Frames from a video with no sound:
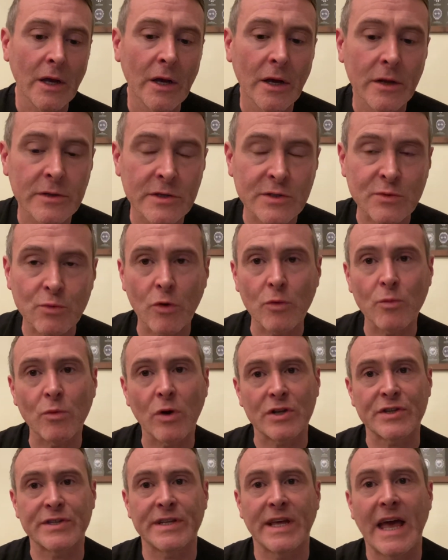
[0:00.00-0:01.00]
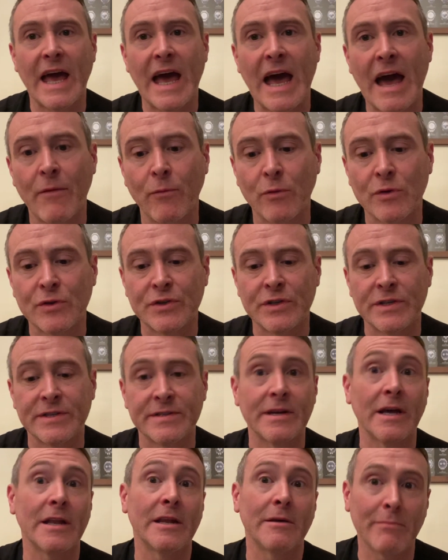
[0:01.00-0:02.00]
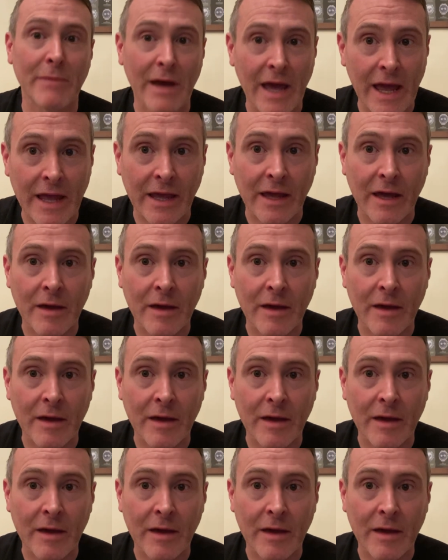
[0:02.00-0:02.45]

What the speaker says: There's one watch they have which is an Omega,